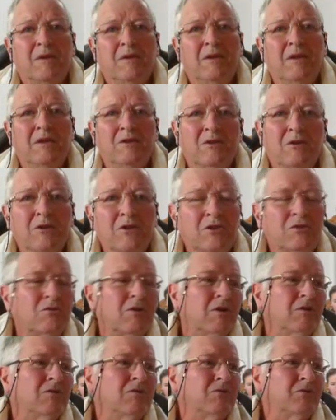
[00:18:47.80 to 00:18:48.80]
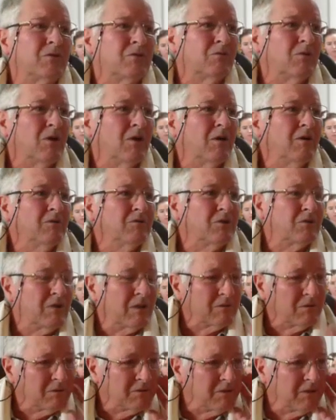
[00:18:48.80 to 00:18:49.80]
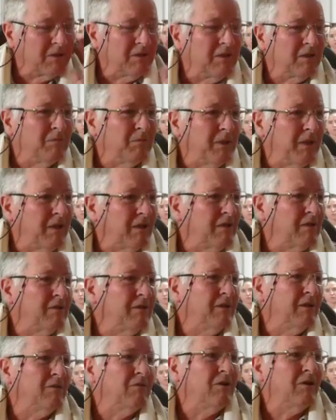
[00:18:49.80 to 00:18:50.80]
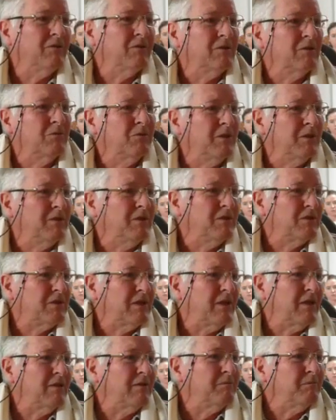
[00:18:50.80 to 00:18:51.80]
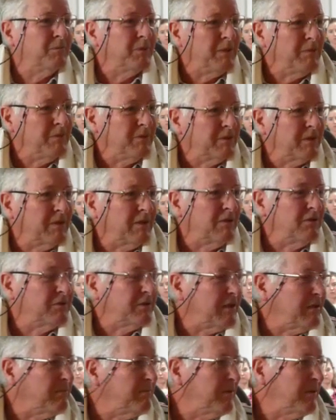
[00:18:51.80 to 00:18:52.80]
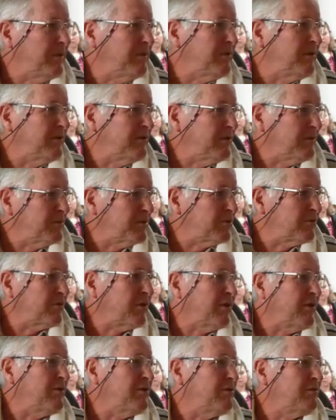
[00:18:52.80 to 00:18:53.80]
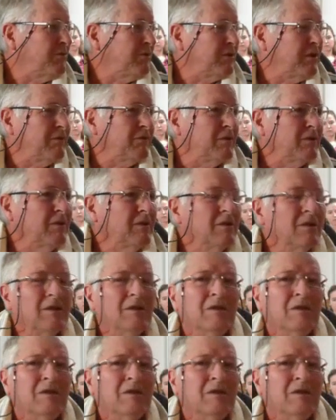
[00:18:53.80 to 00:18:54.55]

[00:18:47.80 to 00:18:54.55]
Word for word: Yes, I struggled for a while and struggled thinking about it. You know, I've got to wear this out, and people are going to look at me and think I'm strange and whatever.